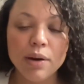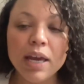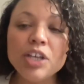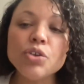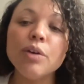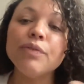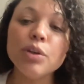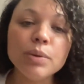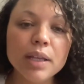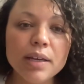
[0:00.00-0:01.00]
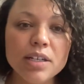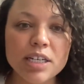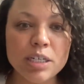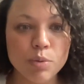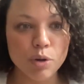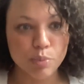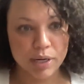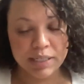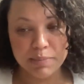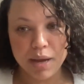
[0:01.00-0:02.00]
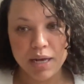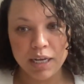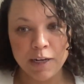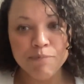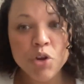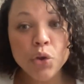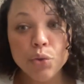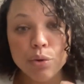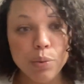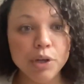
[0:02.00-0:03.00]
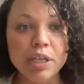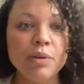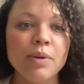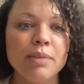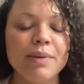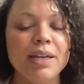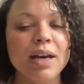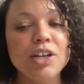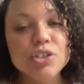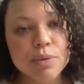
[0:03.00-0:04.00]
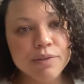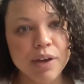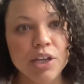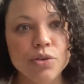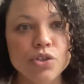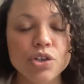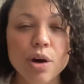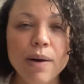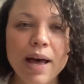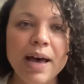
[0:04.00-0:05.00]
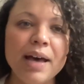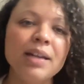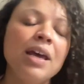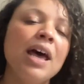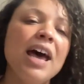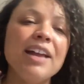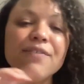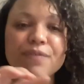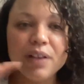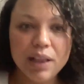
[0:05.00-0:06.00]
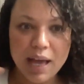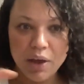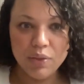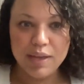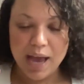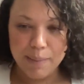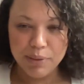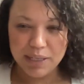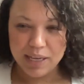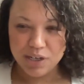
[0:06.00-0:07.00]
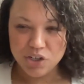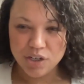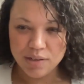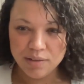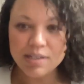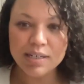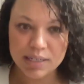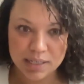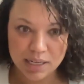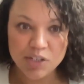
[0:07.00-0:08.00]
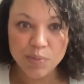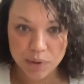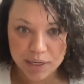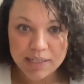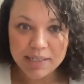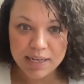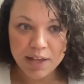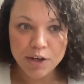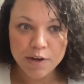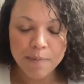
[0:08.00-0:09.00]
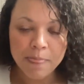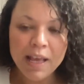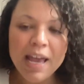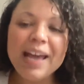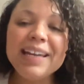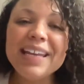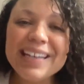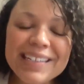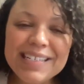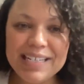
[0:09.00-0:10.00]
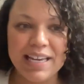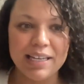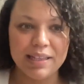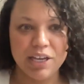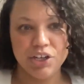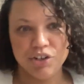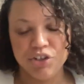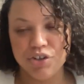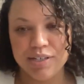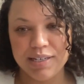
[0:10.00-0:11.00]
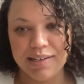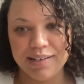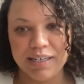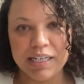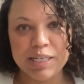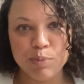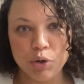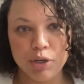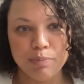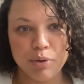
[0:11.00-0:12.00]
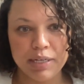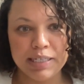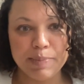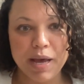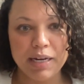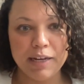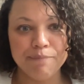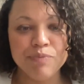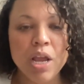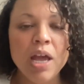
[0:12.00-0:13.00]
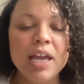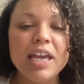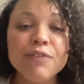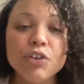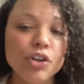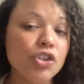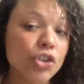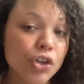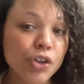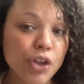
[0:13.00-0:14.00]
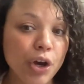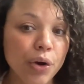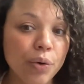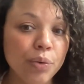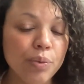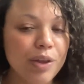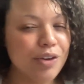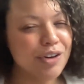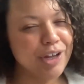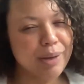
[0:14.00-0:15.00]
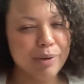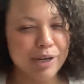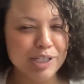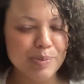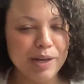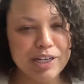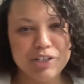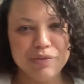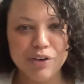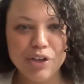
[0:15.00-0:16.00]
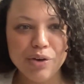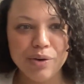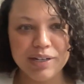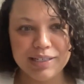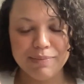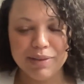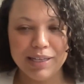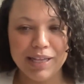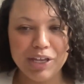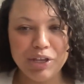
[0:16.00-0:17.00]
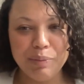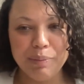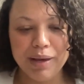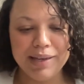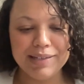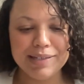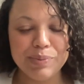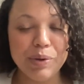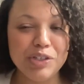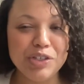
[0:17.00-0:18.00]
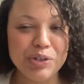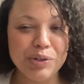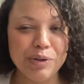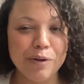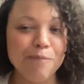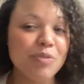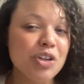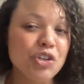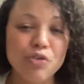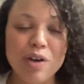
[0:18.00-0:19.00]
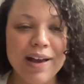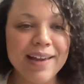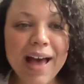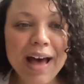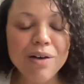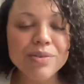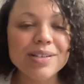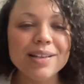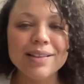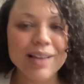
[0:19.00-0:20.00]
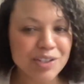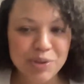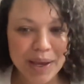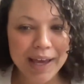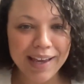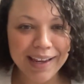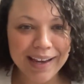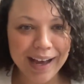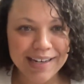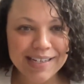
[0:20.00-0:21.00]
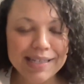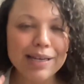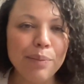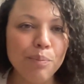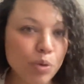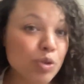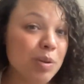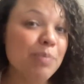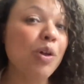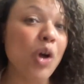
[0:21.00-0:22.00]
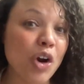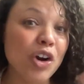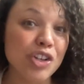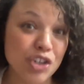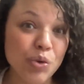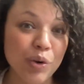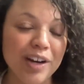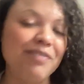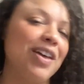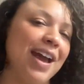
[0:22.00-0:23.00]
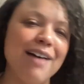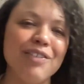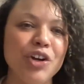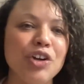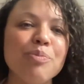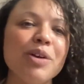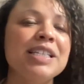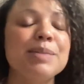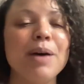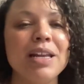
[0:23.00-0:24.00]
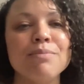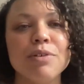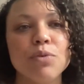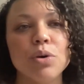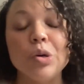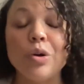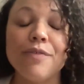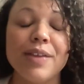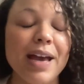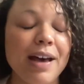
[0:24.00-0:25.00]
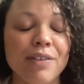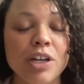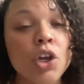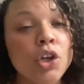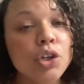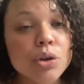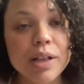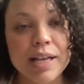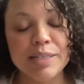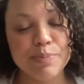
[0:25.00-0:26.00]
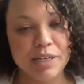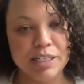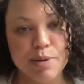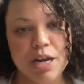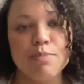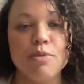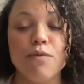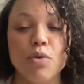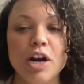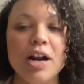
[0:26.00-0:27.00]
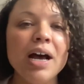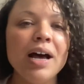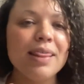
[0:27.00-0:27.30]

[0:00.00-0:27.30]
Okay, so if you would like to explore Brainspotting through working with me, I do invite you to go ahead and fill out the application to discuss working together and indicate that you're interested in exploring Brainspotting. If you're unsure though, whether or not Brainspotting is for you or it's something that you might want to try out, that's okay. Honestly, most people are unsure if they haven't heard of Brainspotting before or if they haven't utilized Brainspotting before.